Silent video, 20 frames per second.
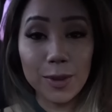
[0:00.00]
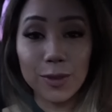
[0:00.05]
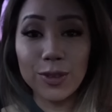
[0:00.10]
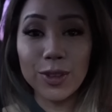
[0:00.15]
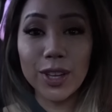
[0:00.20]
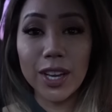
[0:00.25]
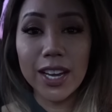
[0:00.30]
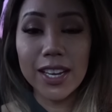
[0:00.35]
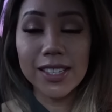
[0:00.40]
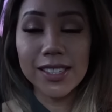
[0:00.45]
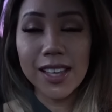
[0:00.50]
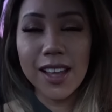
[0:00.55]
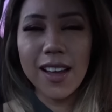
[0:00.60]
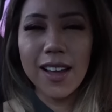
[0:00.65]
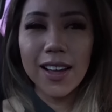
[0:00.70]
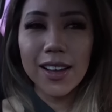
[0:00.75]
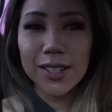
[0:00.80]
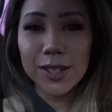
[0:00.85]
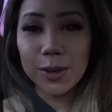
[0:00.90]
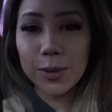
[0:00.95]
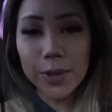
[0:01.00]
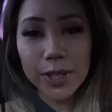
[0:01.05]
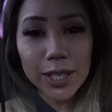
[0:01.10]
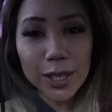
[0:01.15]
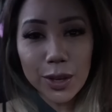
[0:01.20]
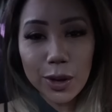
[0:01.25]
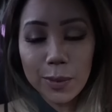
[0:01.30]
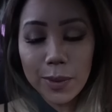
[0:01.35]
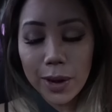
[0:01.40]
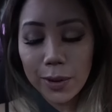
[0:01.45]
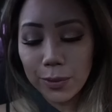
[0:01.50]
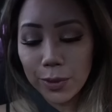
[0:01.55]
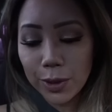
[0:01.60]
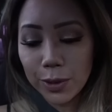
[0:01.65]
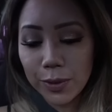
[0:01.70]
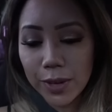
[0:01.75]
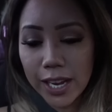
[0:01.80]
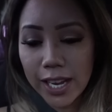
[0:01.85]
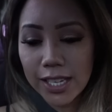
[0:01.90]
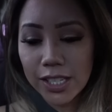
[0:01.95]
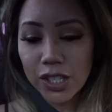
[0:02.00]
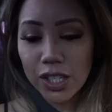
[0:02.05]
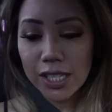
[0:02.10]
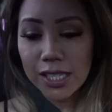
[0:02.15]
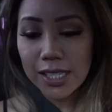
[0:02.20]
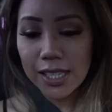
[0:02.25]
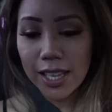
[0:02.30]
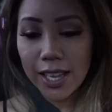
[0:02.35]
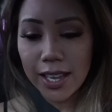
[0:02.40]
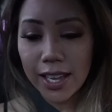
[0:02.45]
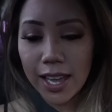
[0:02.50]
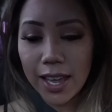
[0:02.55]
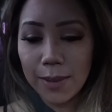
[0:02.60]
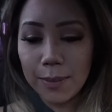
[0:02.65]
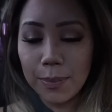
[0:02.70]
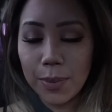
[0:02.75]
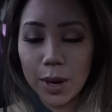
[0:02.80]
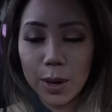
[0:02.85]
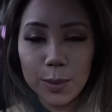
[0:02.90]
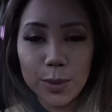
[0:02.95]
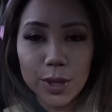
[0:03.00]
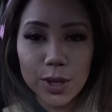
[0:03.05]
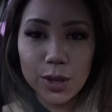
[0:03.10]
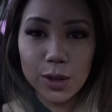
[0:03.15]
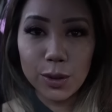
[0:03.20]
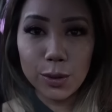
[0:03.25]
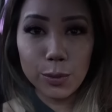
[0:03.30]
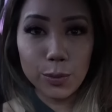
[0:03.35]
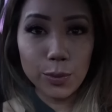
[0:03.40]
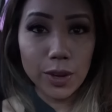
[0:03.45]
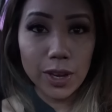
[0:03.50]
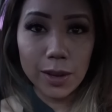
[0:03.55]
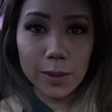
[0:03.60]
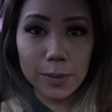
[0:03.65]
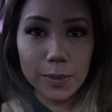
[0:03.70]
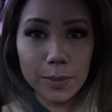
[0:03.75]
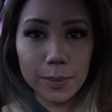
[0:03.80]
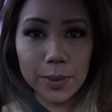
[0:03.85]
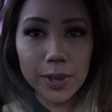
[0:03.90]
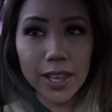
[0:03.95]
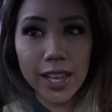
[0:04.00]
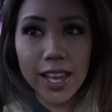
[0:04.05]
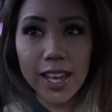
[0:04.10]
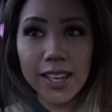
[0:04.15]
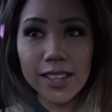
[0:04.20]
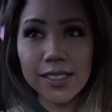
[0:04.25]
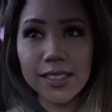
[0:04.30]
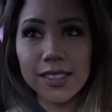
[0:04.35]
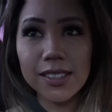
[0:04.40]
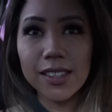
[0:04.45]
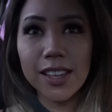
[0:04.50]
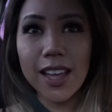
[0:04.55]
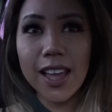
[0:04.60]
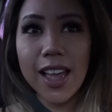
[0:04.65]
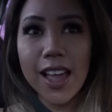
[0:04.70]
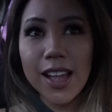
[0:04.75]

If you guys don't really know about Wood Ranch, it's like a barbecue rib place.